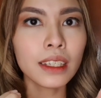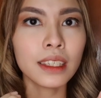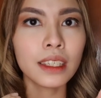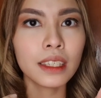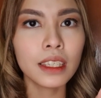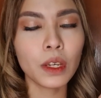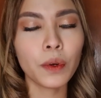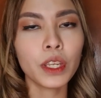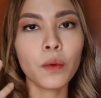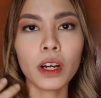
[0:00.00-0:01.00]
consistency
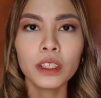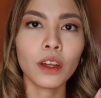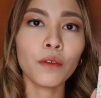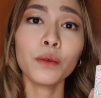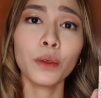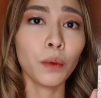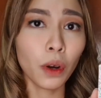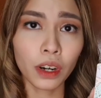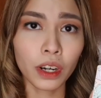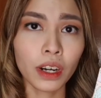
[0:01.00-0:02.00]
when you wash it off with
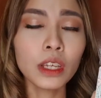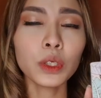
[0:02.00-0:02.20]
water.